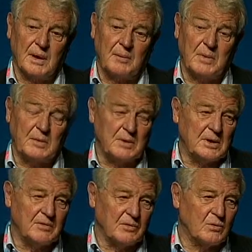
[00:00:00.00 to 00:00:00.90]
and maybe
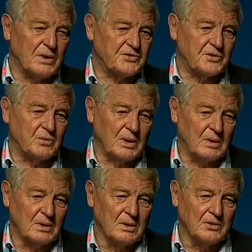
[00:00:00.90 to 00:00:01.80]
even Western
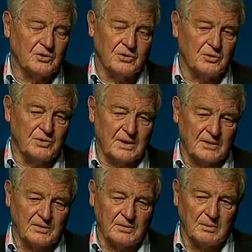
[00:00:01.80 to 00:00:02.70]
will to do
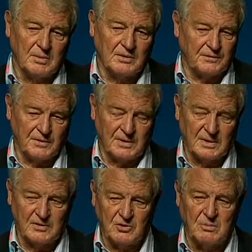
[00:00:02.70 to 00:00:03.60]
things
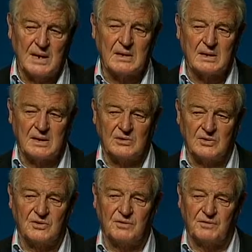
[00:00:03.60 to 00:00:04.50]
differently, to make things
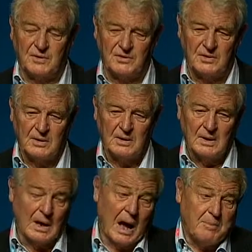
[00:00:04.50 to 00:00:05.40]
different.
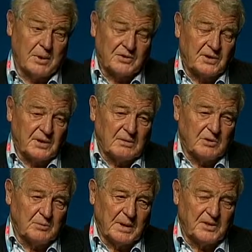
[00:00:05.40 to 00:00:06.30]
I personally think
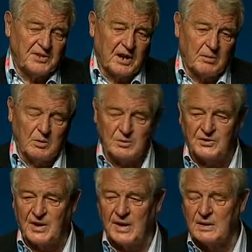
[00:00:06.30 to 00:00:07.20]
we've made a terrible
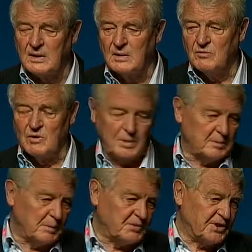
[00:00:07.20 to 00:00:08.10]
mistake. We've
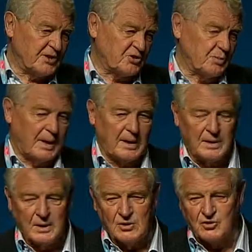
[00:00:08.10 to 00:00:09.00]
been obsessed by
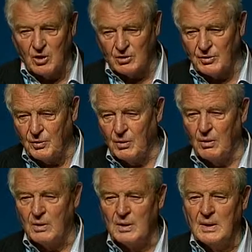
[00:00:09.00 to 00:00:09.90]
shock and
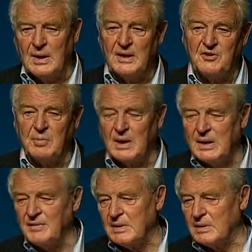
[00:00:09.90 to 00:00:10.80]
awe into
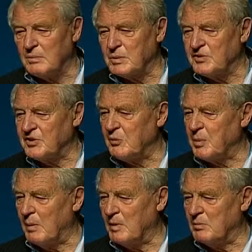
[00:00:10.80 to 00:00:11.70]
believing that we see a
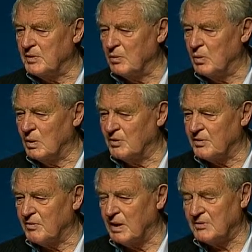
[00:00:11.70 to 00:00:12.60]
problem in the world and
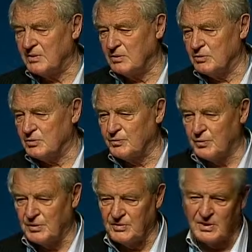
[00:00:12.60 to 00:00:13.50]
the right solution
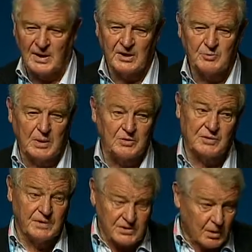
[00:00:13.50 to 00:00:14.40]
for it is high
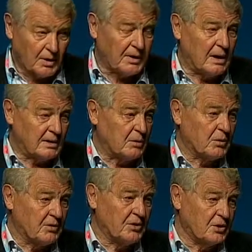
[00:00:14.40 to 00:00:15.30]
explosive. It's not. I think
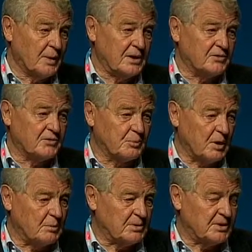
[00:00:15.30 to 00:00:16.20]
we're in the new age of
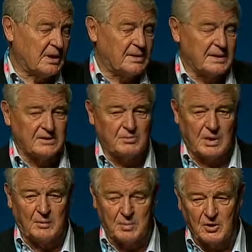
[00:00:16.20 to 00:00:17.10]
diplomacy. I think it's
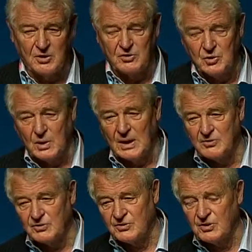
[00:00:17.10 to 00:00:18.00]
about building new
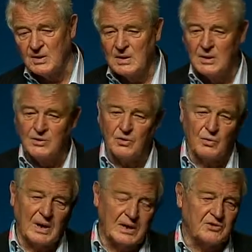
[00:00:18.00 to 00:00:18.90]
relations
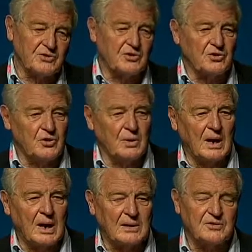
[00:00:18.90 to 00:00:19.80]
and new
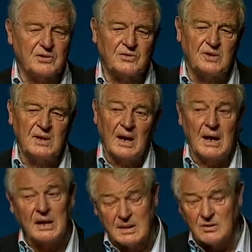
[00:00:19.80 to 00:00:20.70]
alliances. And
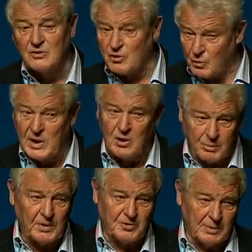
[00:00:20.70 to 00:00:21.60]
I think there's a real
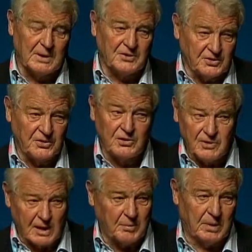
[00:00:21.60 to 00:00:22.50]
possibility to do
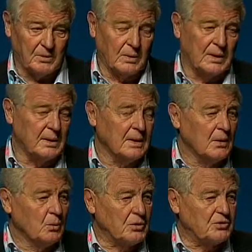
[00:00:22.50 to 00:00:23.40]
that, by the way,
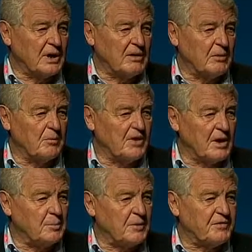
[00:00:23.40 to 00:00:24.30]
which could have a
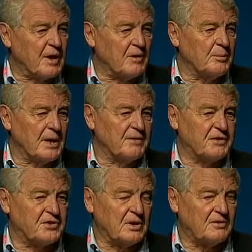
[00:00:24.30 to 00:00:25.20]
very profound
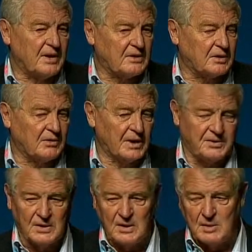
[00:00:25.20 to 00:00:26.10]
beneficial effect. The great
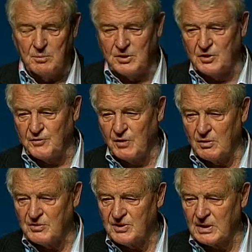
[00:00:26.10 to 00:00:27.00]
British
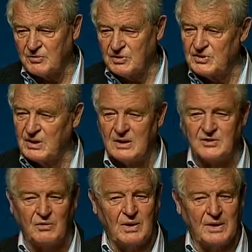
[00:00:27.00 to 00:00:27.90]
Foreign Secretaries
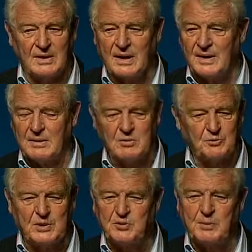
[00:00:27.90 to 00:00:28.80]
Castlereagh and Canning must
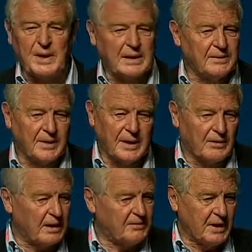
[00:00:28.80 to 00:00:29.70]
be spinning in their
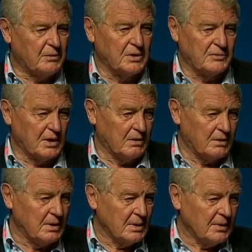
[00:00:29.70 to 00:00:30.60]
grave. They would have known
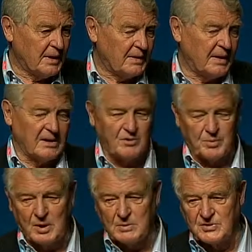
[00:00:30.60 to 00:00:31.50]
that
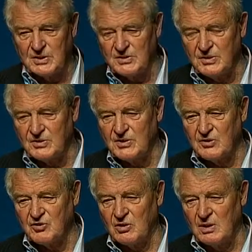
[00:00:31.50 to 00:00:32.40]
diplomacy is an
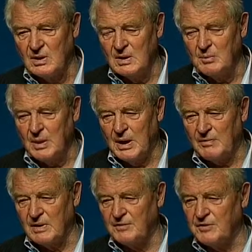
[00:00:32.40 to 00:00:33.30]
essential part
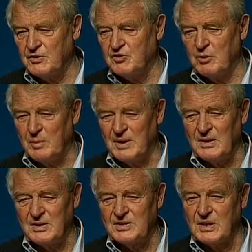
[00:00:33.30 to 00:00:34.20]
of our future, but it
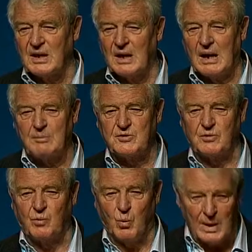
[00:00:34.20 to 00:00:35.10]
is the collapse
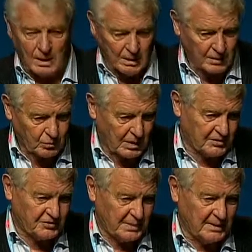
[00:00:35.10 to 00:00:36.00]
of will that
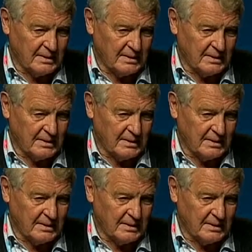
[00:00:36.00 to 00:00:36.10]
worries me.